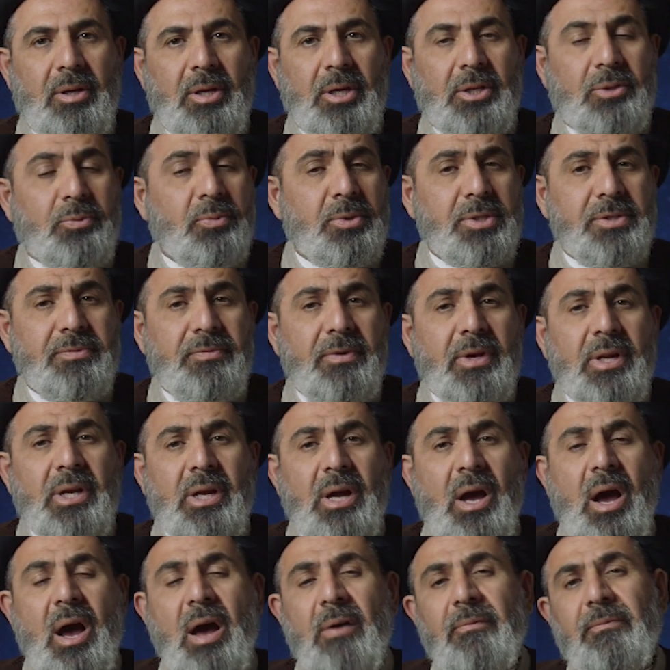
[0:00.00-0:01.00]
It was
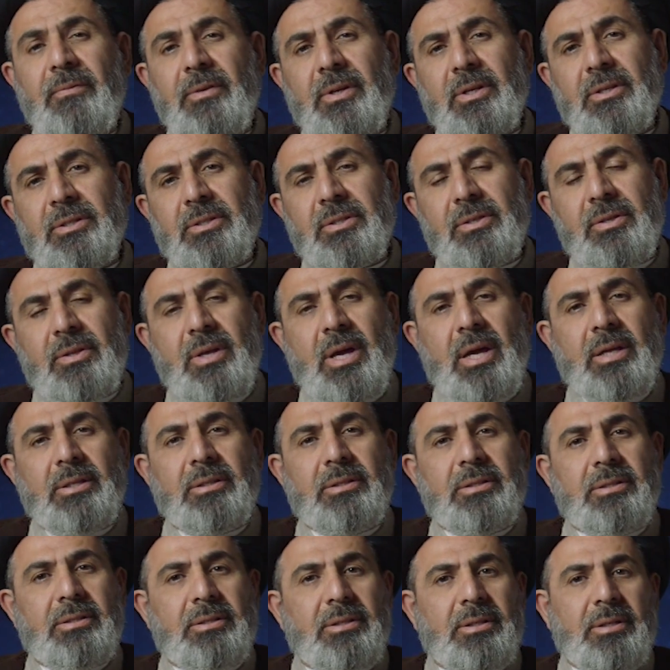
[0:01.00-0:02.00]
very obvious
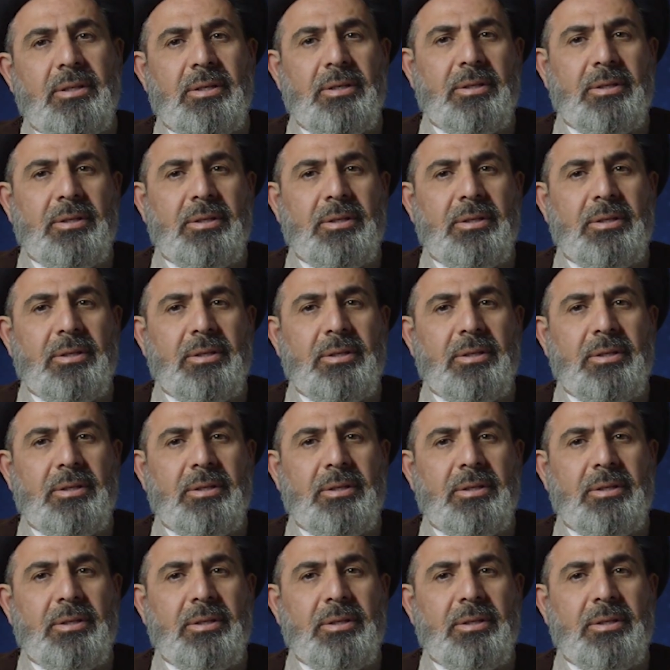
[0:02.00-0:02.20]
that